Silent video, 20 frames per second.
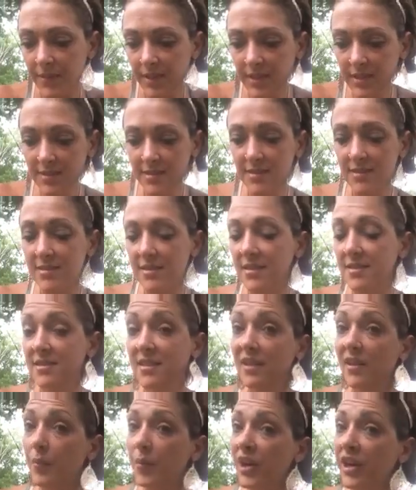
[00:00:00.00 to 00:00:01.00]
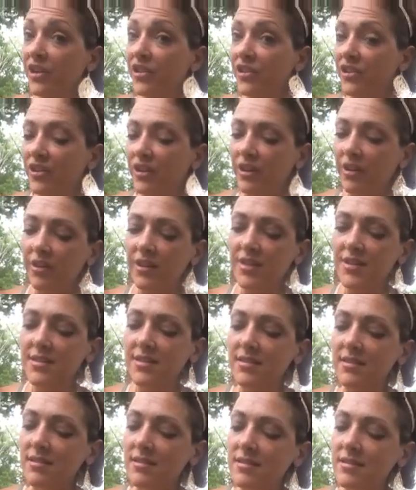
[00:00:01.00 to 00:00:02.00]
This is a celebration.
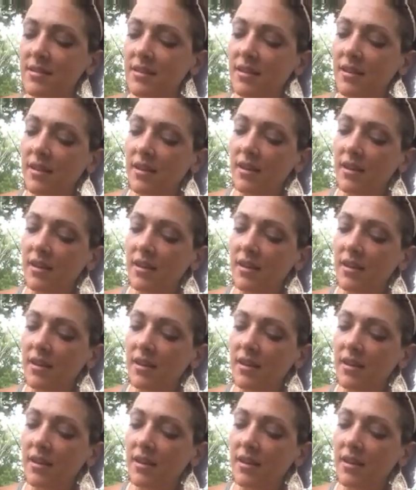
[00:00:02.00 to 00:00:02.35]
This is